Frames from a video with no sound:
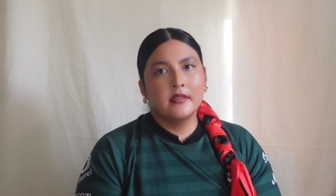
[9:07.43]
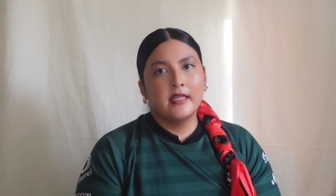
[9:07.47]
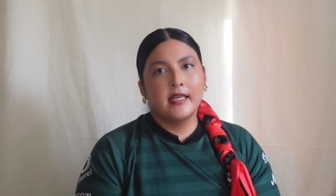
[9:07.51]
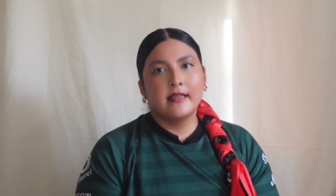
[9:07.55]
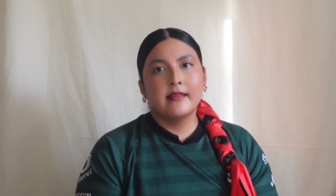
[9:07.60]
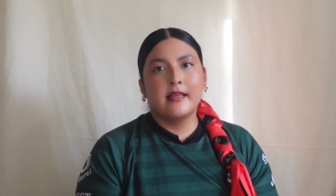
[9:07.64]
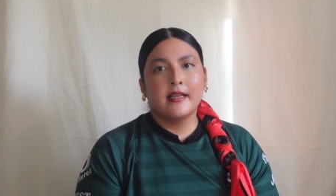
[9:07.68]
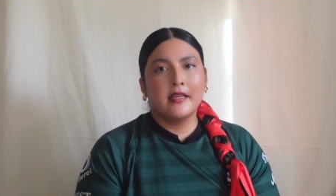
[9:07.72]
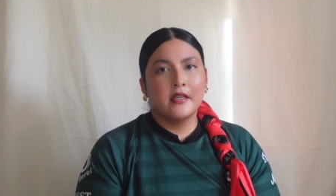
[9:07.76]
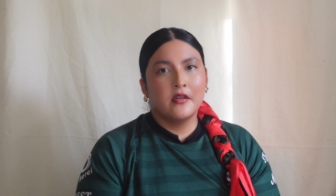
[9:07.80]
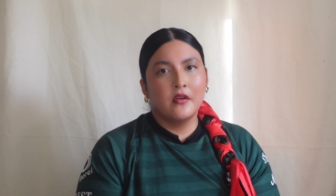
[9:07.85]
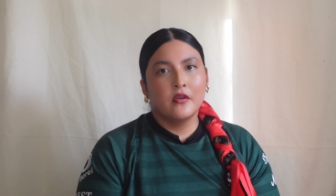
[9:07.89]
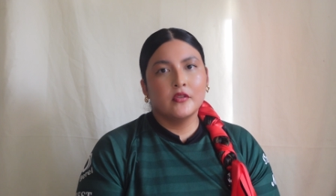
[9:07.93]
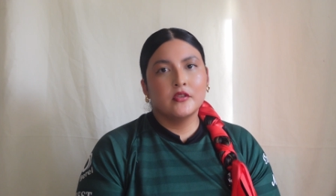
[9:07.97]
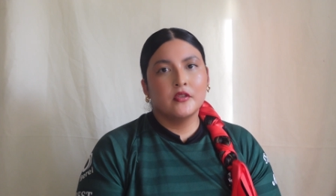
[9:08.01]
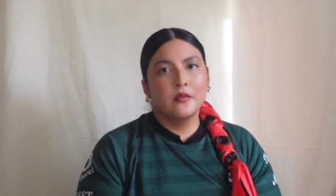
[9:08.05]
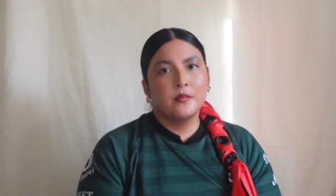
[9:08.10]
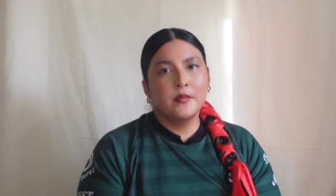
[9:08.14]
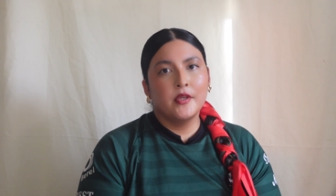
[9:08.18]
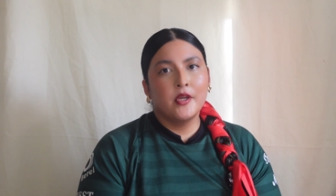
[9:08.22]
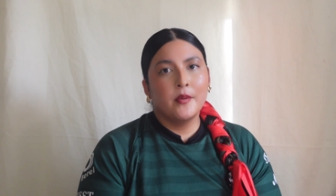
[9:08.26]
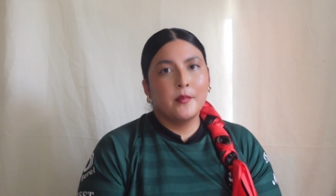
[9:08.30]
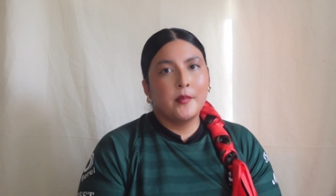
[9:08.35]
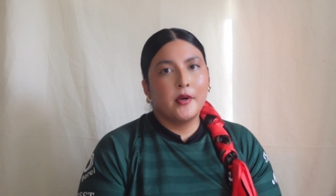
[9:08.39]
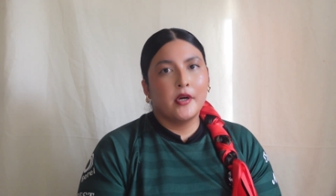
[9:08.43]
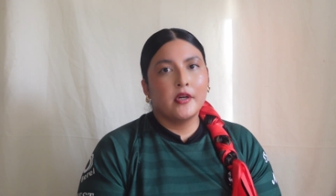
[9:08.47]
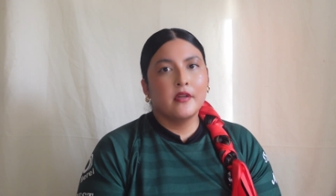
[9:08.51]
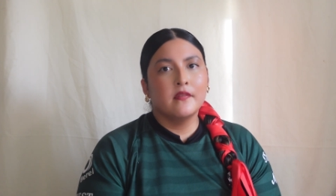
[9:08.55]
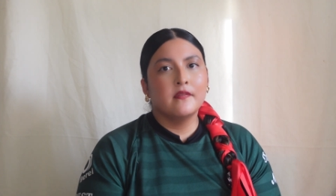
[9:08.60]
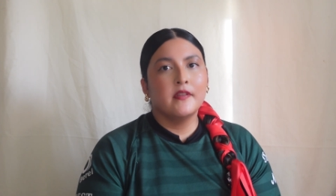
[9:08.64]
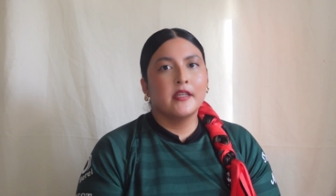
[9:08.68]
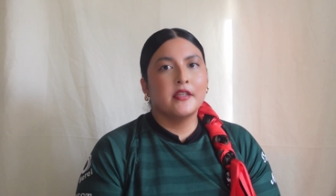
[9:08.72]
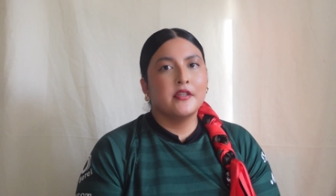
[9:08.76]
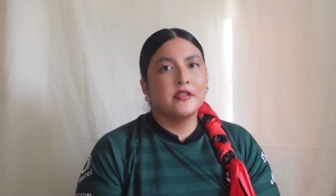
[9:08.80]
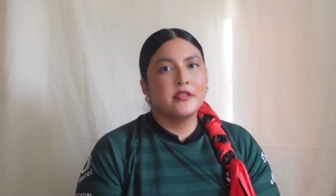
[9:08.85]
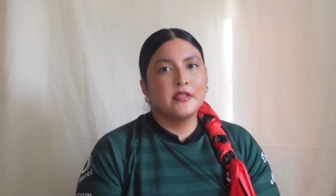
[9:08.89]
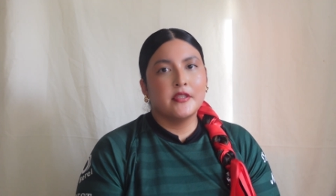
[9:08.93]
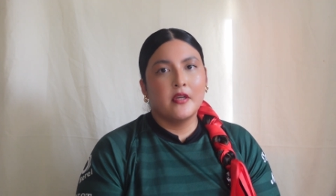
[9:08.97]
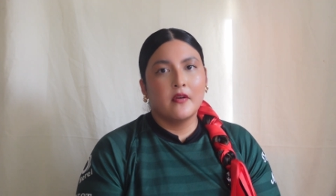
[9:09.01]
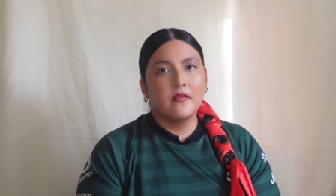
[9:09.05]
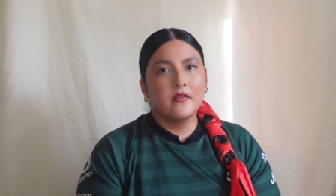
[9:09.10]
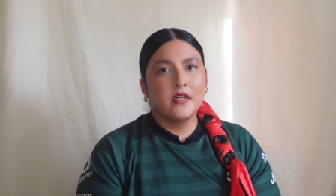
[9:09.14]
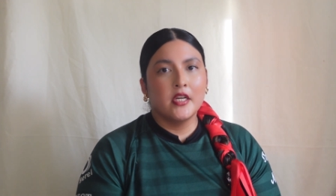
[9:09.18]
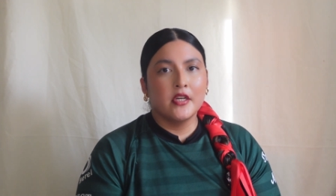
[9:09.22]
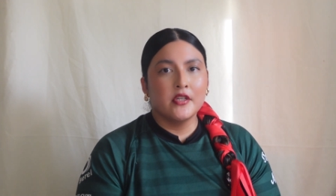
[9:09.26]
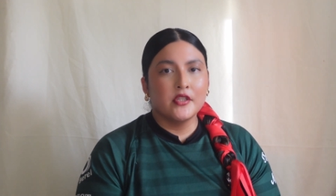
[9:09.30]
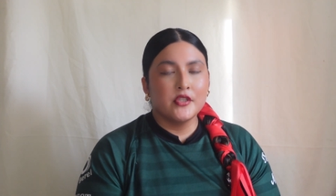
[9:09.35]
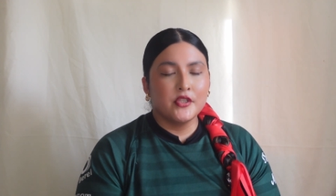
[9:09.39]
Like that can also be a part of like your
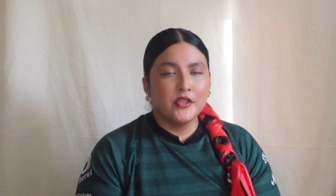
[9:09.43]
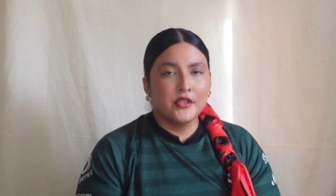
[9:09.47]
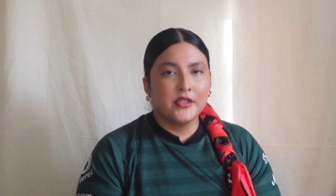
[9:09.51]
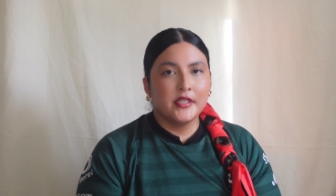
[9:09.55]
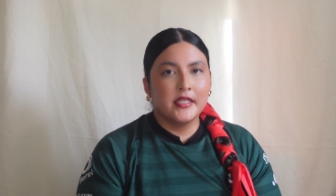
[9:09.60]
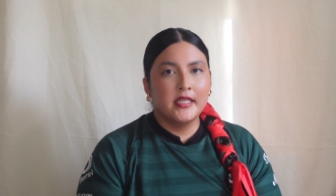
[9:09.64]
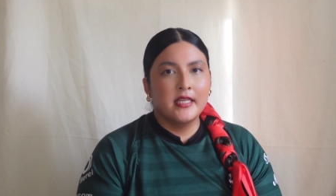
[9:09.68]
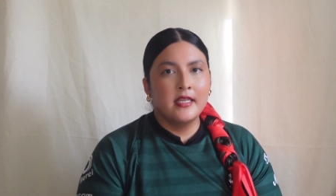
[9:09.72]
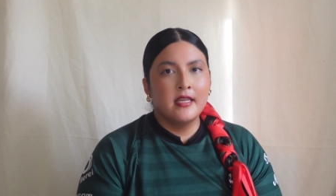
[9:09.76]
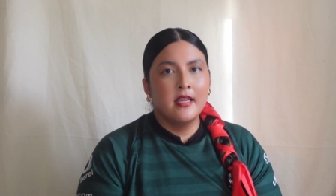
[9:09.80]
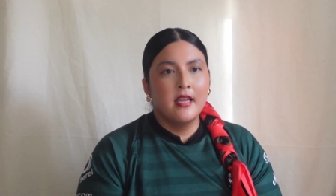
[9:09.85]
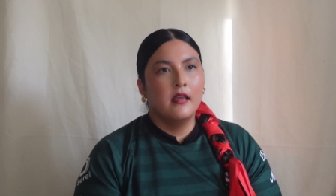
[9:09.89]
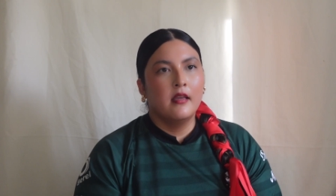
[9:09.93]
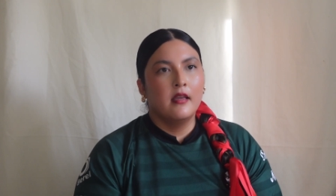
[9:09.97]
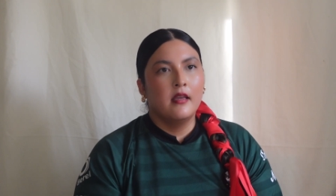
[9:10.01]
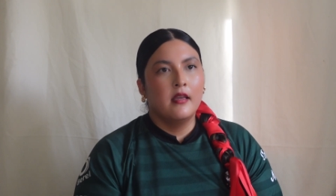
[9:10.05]
self-care journey.